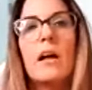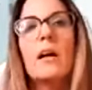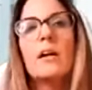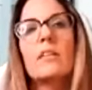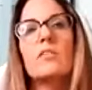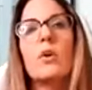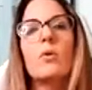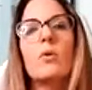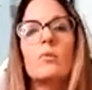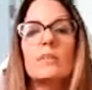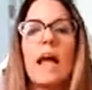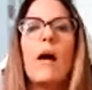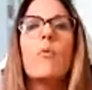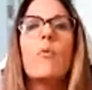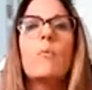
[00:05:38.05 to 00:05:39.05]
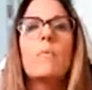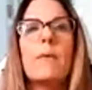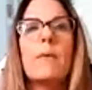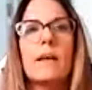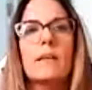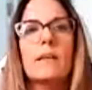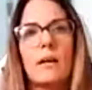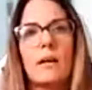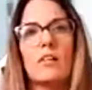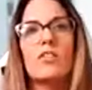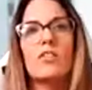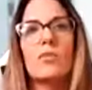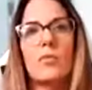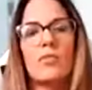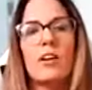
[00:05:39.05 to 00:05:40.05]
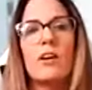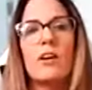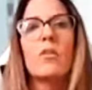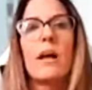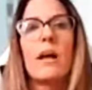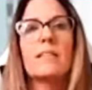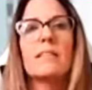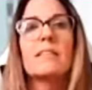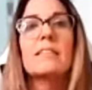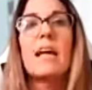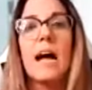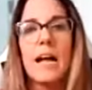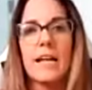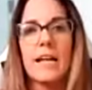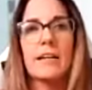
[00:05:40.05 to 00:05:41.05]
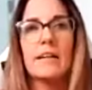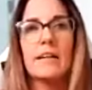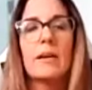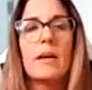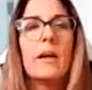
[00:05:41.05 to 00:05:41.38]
So that will make us feel anxiety.